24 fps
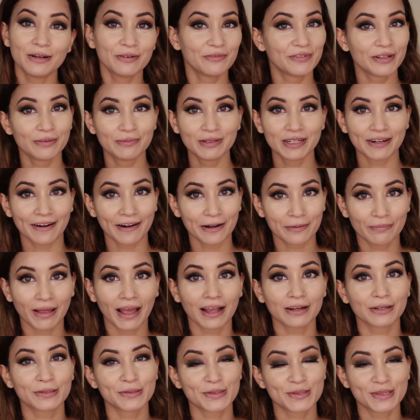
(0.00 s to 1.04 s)
we'll be right
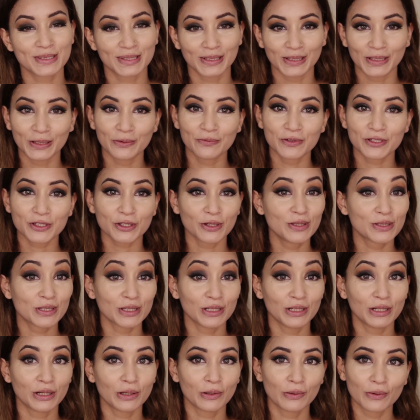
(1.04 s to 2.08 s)
back to see which
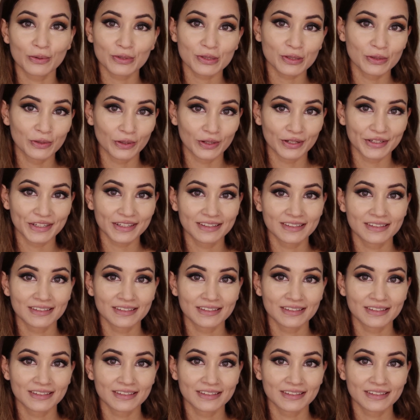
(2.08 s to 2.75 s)
concealer looks good.